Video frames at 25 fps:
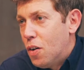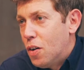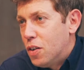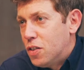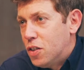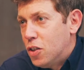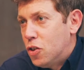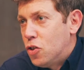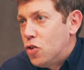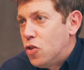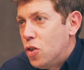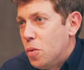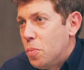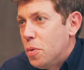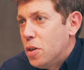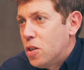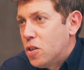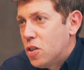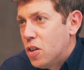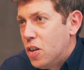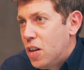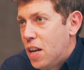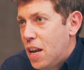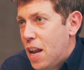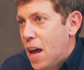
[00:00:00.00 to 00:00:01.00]

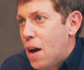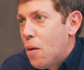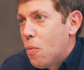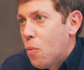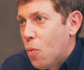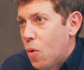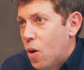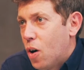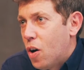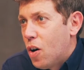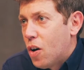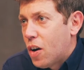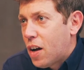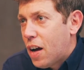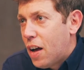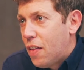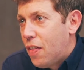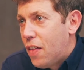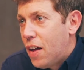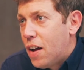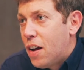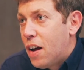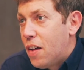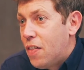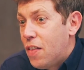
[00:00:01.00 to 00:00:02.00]
distributor network,
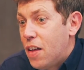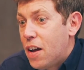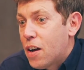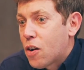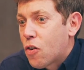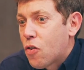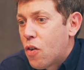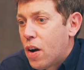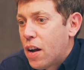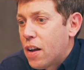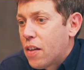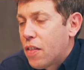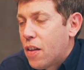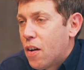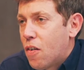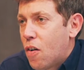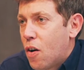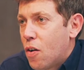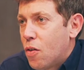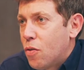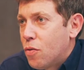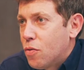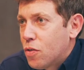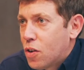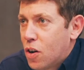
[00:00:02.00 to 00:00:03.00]
and they're creating their
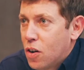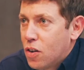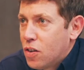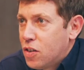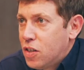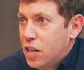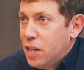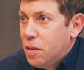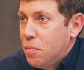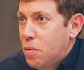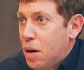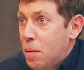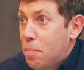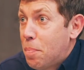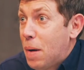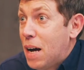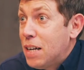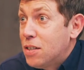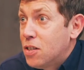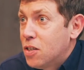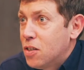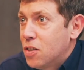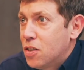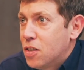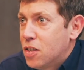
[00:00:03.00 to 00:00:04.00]
own kind of team,
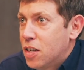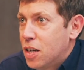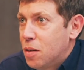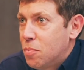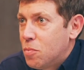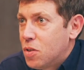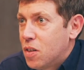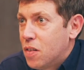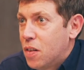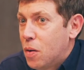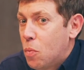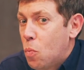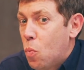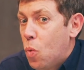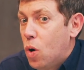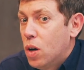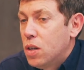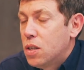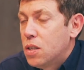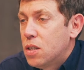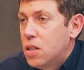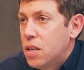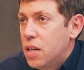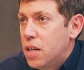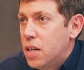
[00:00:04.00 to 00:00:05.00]
ambassador teams, and then
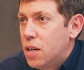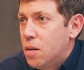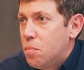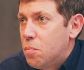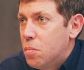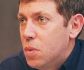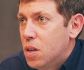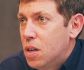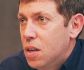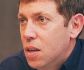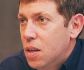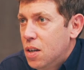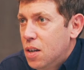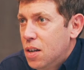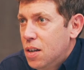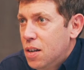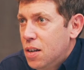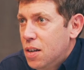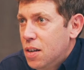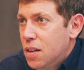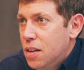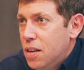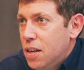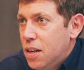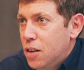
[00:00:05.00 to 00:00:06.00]
one team
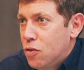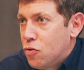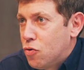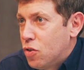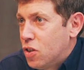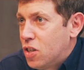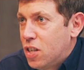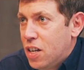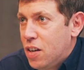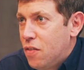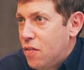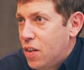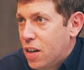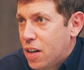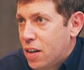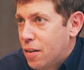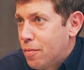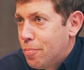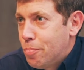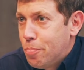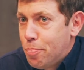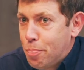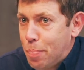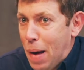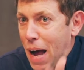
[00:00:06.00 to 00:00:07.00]
is
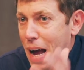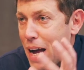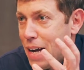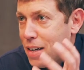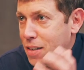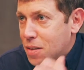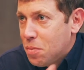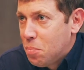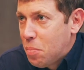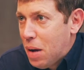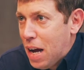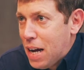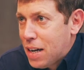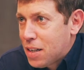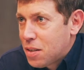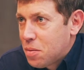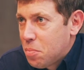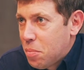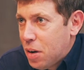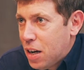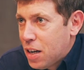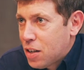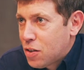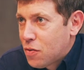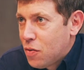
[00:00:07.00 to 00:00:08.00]
receiving bags and bags
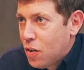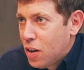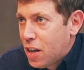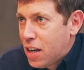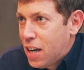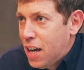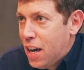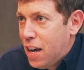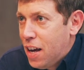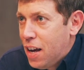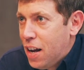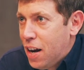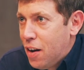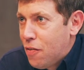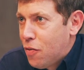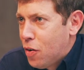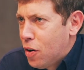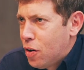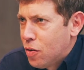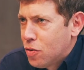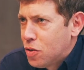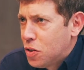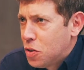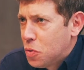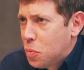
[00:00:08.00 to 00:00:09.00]
and bags full of kit, and
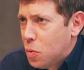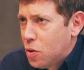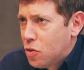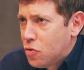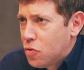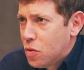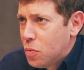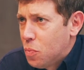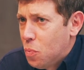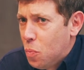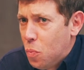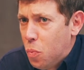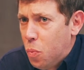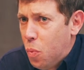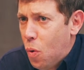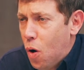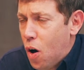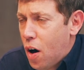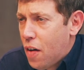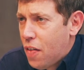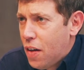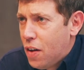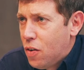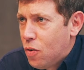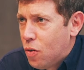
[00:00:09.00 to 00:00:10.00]
everyone else is wondering
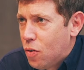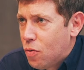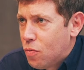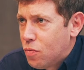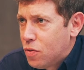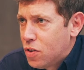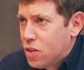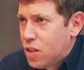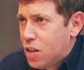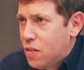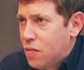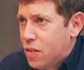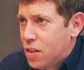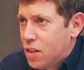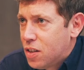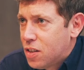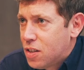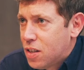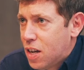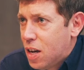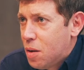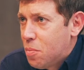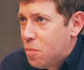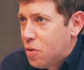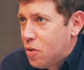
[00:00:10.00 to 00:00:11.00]
why they're not receiving the
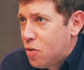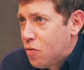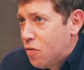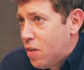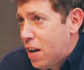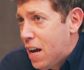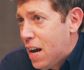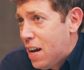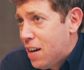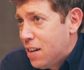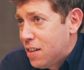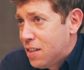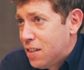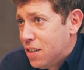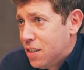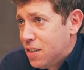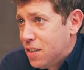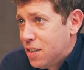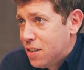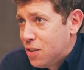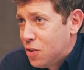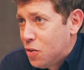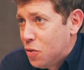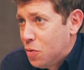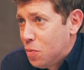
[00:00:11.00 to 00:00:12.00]
same. And the reality
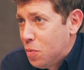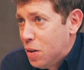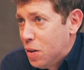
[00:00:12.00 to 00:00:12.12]
is it's